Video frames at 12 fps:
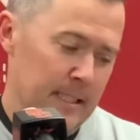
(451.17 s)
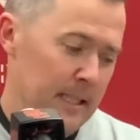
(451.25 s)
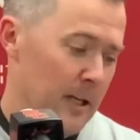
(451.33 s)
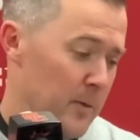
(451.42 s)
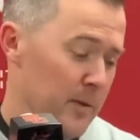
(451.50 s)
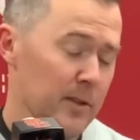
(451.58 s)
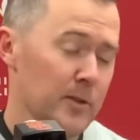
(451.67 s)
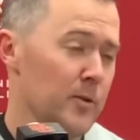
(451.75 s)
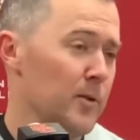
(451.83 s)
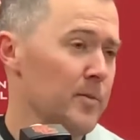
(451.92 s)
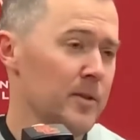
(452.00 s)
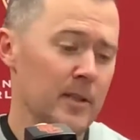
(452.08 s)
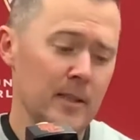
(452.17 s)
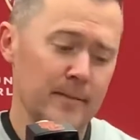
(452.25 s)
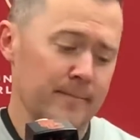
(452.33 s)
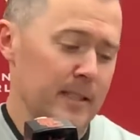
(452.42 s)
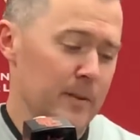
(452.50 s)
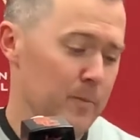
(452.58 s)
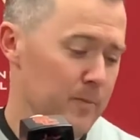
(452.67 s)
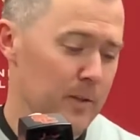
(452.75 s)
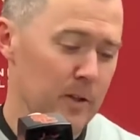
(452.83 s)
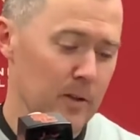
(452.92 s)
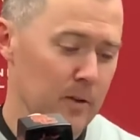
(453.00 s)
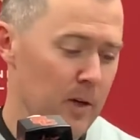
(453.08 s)
that's what this group's done. And
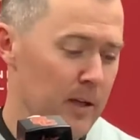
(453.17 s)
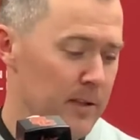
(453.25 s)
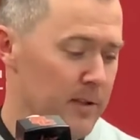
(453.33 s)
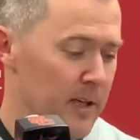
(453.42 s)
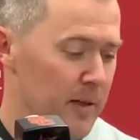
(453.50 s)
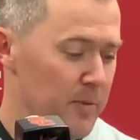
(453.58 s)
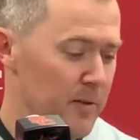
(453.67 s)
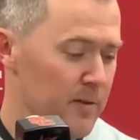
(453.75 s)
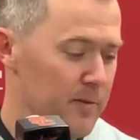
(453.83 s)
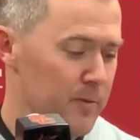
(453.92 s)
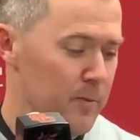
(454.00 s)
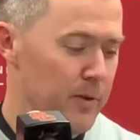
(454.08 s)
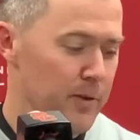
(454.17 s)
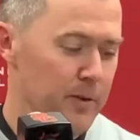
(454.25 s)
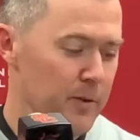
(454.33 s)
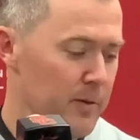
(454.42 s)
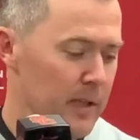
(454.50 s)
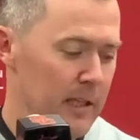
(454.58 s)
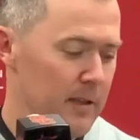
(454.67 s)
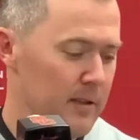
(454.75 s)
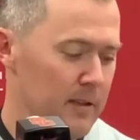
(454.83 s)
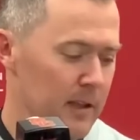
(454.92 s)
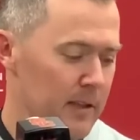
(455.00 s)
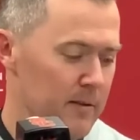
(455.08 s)
they're a great example of when you do that,
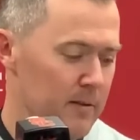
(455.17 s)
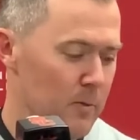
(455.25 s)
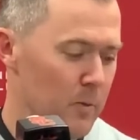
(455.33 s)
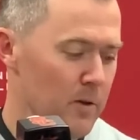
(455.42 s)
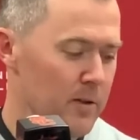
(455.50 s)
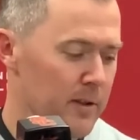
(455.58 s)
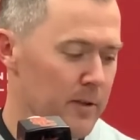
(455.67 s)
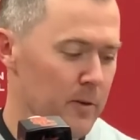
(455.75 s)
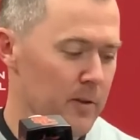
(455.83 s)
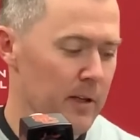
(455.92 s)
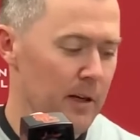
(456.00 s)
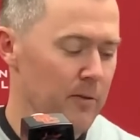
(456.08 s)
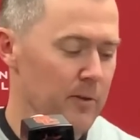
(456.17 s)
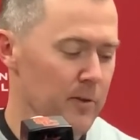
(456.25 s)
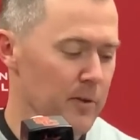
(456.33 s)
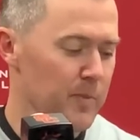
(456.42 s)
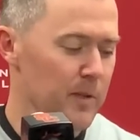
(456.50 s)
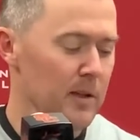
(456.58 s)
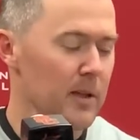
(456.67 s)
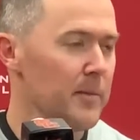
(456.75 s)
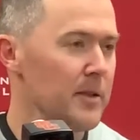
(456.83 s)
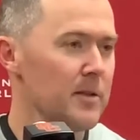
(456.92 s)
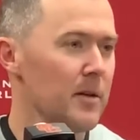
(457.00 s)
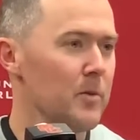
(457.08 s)
like, the worst thing you could ever do is put
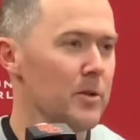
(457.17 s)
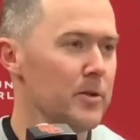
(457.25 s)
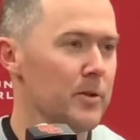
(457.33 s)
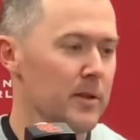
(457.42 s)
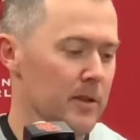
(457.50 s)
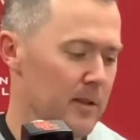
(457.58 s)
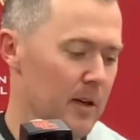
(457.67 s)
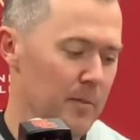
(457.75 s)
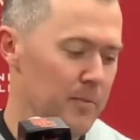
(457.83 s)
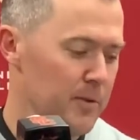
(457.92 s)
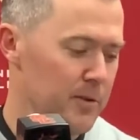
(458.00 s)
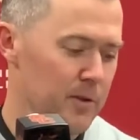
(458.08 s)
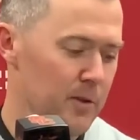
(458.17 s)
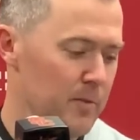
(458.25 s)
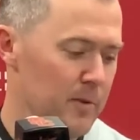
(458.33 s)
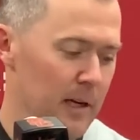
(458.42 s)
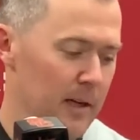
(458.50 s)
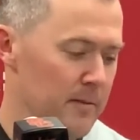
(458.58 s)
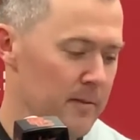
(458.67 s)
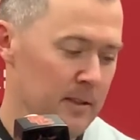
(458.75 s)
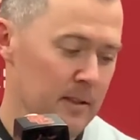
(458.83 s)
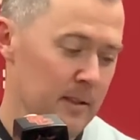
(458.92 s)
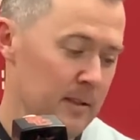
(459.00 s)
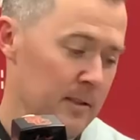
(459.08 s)
limits on what you can accomplish. So I, I
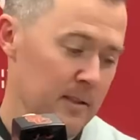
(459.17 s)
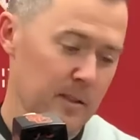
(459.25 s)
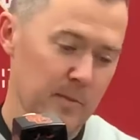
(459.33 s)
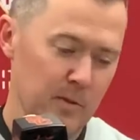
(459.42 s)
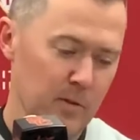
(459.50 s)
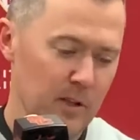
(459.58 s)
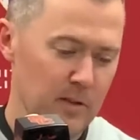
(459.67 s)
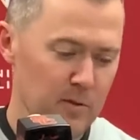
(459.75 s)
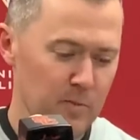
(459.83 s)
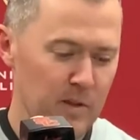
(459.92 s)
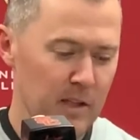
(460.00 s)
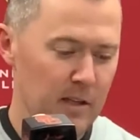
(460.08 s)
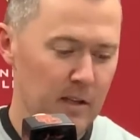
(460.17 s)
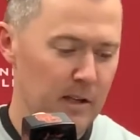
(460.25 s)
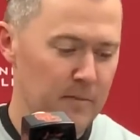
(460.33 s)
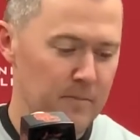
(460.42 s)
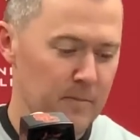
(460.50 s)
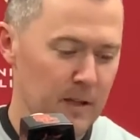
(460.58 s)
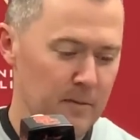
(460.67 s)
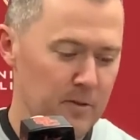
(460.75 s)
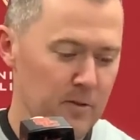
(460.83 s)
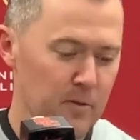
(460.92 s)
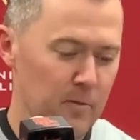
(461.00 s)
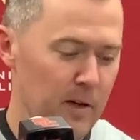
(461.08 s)
mean, you guys know me, I, I, I
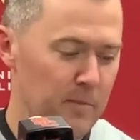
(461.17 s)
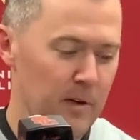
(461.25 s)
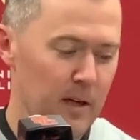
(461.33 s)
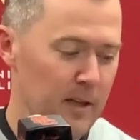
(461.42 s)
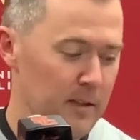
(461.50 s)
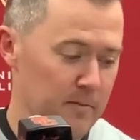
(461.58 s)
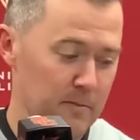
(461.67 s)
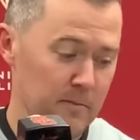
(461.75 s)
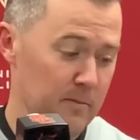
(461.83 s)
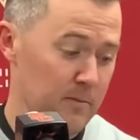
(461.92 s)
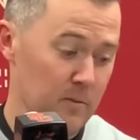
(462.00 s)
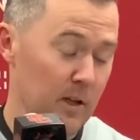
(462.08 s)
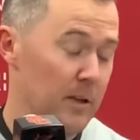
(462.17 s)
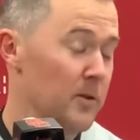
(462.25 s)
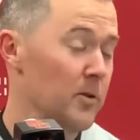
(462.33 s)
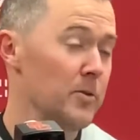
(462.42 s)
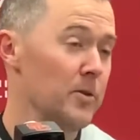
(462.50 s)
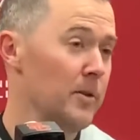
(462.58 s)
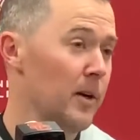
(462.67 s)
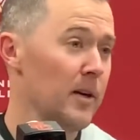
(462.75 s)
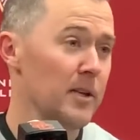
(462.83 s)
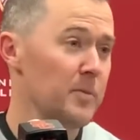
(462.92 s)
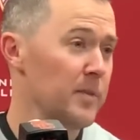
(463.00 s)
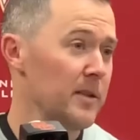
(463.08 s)
stood right by what I told you our
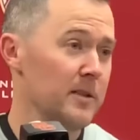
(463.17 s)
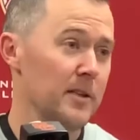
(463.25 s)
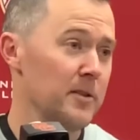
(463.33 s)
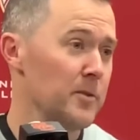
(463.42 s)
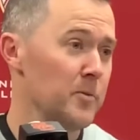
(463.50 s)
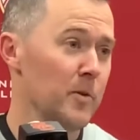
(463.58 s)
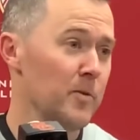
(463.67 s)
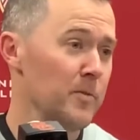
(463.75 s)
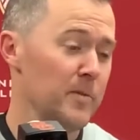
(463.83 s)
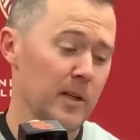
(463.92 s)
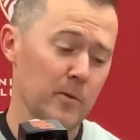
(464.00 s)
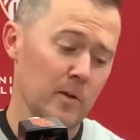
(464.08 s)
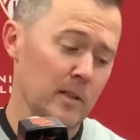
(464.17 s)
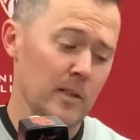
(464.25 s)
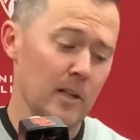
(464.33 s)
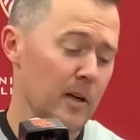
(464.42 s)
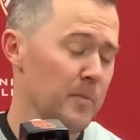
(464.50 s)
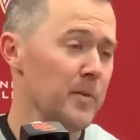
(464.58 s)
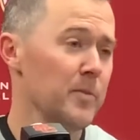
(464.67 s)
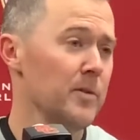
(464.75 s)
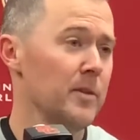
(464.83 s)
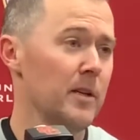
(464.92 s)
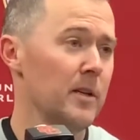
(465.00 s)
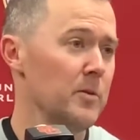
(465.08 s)
expectations were from day one. A lot of people
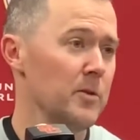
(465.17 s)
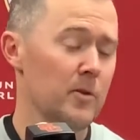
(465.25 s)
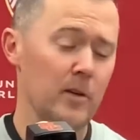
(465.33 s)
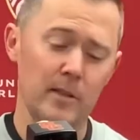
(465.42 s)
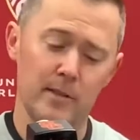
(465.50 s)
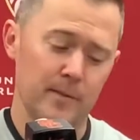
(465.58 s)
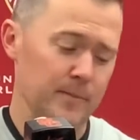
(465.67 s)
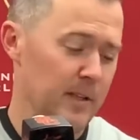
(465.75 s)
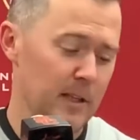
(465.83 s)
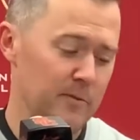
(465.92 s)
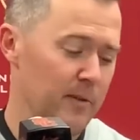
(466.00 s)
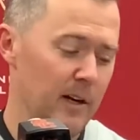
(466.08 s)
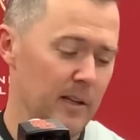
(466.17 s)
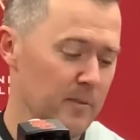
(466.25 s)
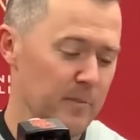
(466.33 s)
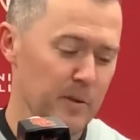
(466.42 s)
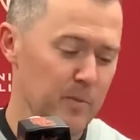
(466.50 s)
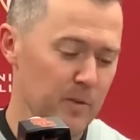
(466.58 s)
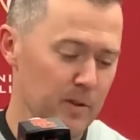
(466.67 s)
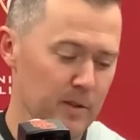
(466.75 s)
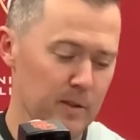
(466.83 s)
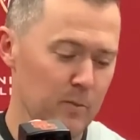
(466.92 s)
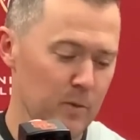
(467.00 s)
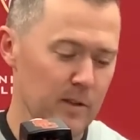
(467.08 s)
thought I was crazy, and that's fine. People
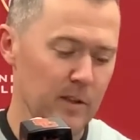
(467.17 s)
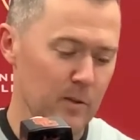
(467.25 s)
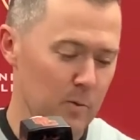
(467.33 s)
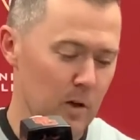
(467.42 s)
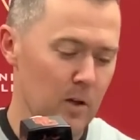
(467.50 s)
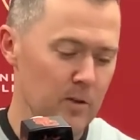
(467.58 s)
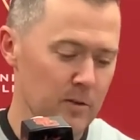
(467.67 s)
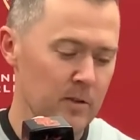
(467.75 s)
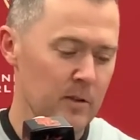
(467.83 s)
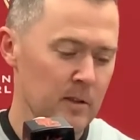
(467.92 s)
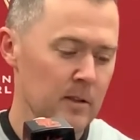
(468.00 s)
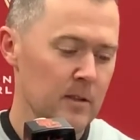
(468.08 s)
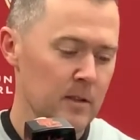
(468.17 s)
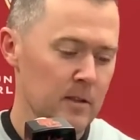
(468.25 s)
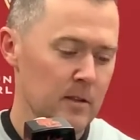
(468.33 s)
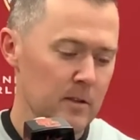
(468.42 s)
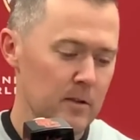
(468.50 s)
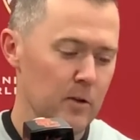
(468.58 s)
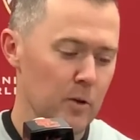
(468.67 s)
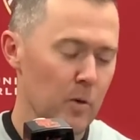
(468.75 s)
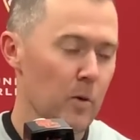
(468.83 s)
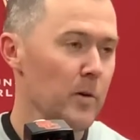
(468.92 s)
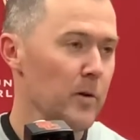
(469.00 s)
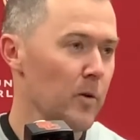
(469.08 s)
in, within the walls knew
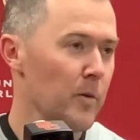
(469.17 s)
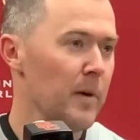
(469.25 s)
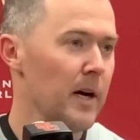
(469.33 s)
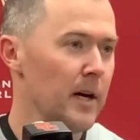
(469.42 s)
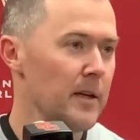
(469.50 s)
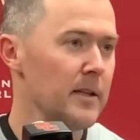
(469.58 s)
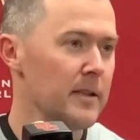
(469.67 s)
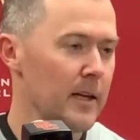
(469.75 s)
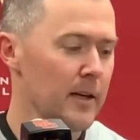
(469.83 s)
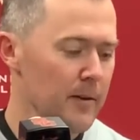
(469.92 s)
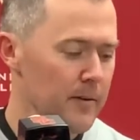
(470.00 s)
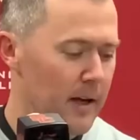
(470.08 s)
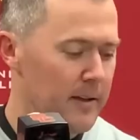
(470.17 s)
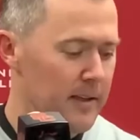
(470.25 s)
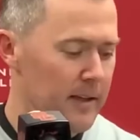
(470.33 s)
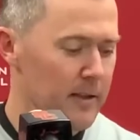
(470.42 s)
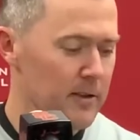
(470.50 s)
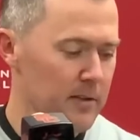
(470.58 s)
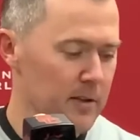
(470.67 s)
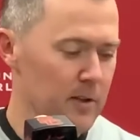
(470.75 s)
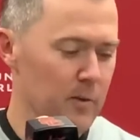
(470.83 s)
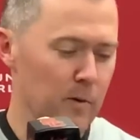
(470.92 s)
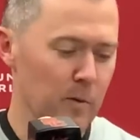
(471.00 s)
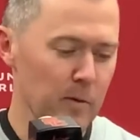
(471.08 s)
what we were about and kind of I think had a sense
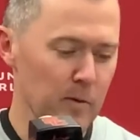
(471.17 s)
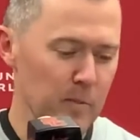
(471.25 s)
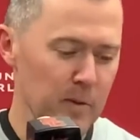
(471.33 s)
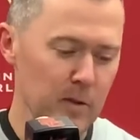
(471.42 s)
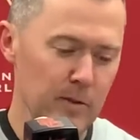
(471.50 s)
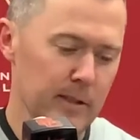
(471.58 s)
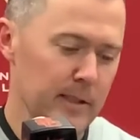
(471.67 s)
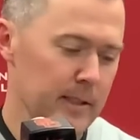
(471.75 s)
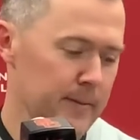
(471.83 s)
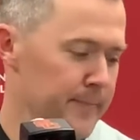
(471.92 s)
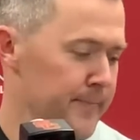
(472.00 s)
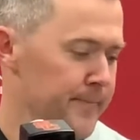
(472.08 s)
of what we were building and